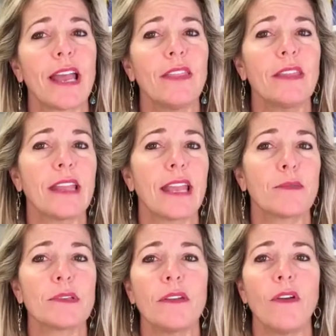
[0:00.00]
the
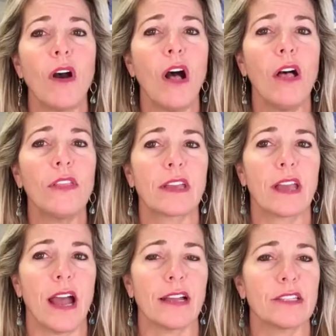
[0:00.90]
names of all the
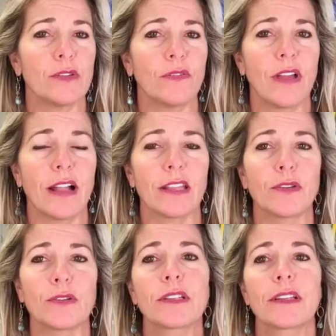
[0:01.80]
gods you
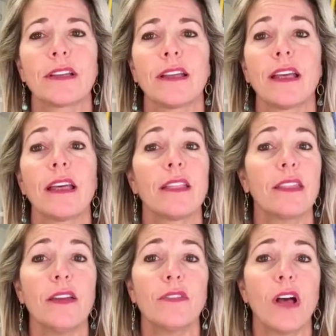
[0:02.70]
valued. They
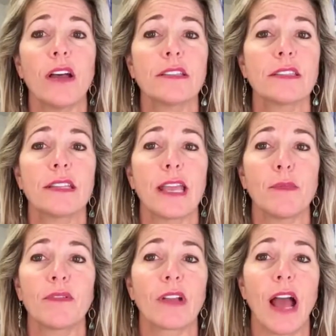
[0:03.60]
have lost the name
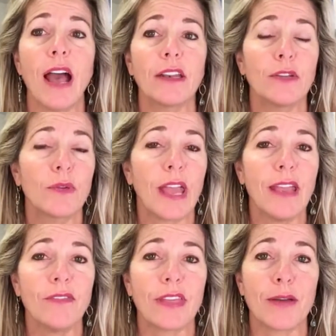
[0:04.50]
of God you
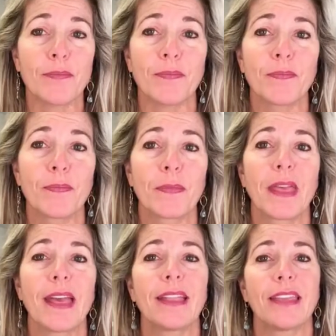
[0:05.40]
gave them.
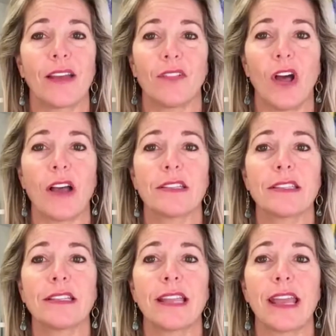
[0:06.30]
They have lost the
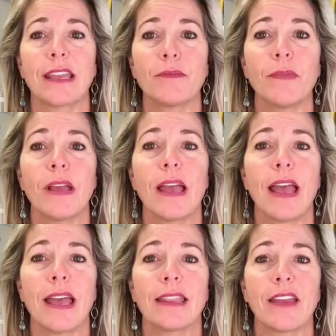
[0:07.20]
name,
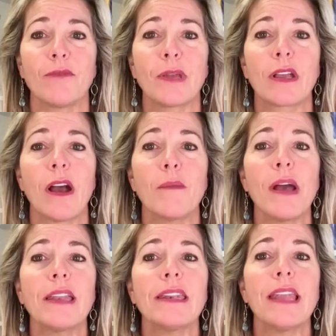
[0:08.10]
and they have become
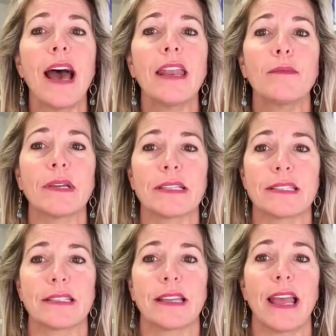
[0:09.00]

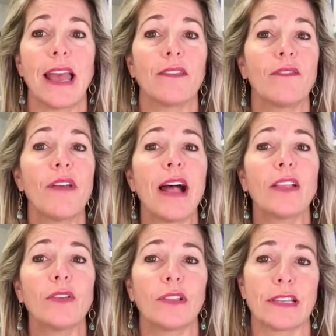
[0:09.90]
anonymous and
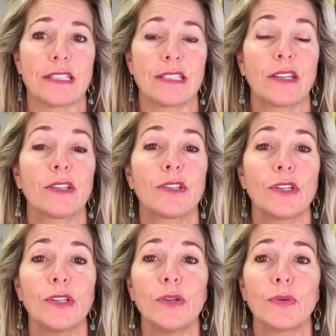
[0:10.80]
valueless to
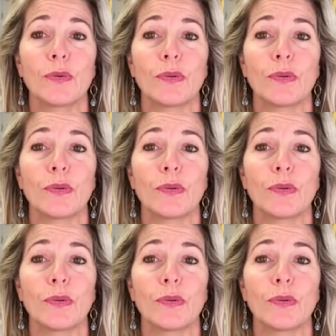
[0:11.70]
you.